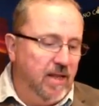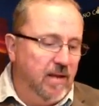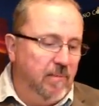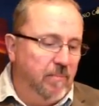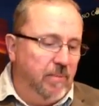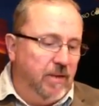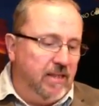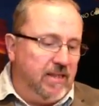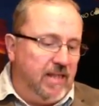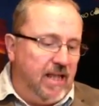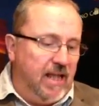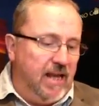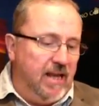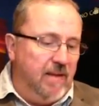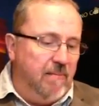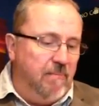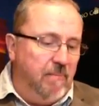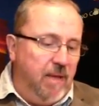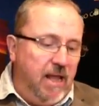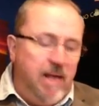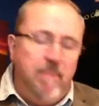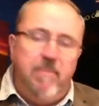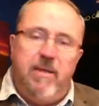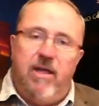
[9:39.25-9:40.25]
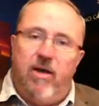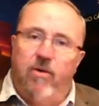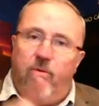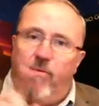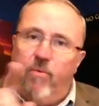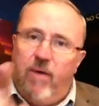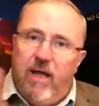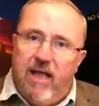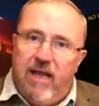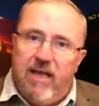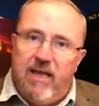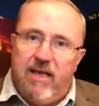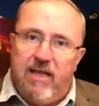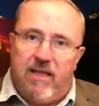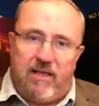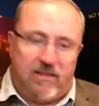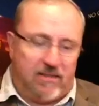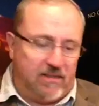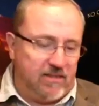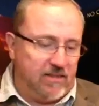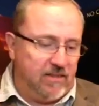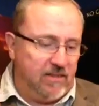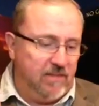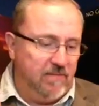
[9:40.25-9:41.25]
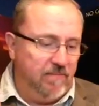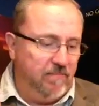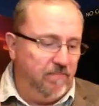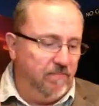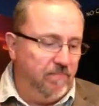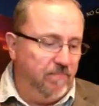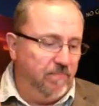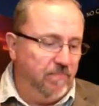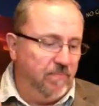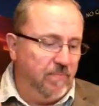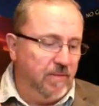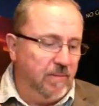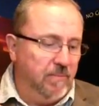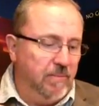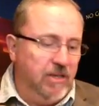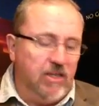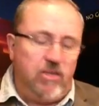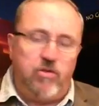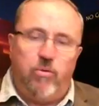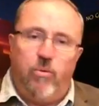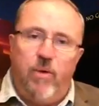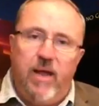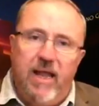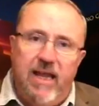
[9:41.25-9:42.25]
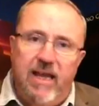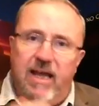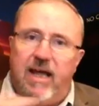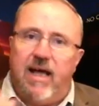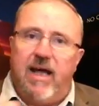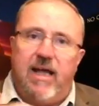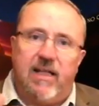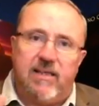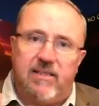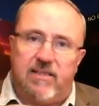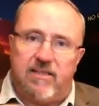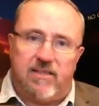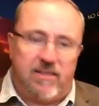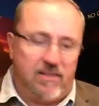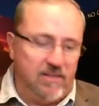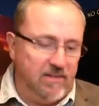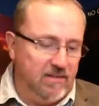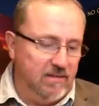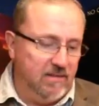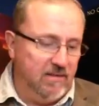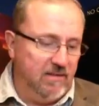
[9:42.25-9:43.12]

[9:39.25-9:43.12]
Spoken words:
but that it may be a witness between us,